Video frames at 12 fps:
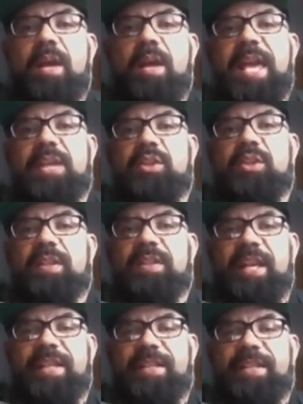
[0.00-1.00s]

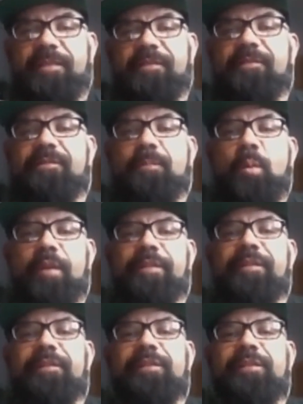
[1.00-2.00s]
it's a more
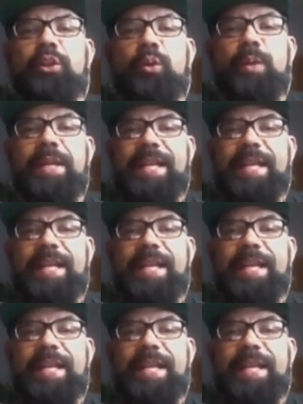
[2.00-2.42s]
fluid